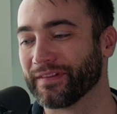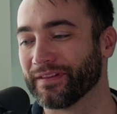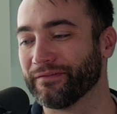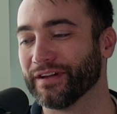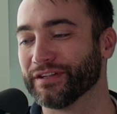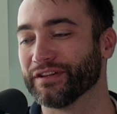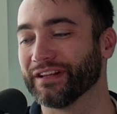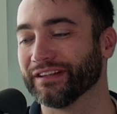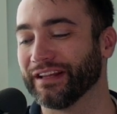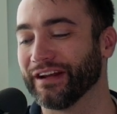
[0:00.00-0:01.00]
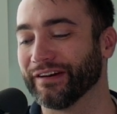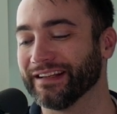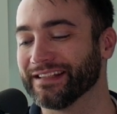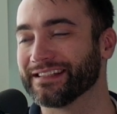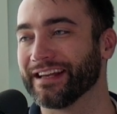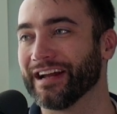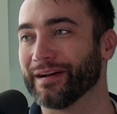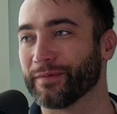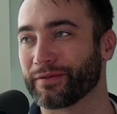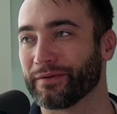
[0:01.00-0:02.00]
the vision that Larry and
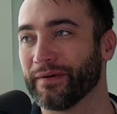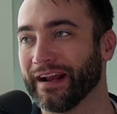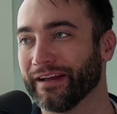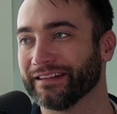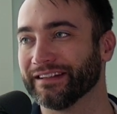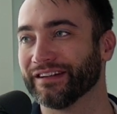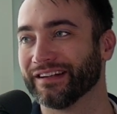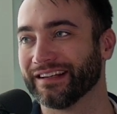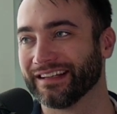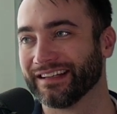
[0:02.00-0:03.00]
Sam are throwing out there?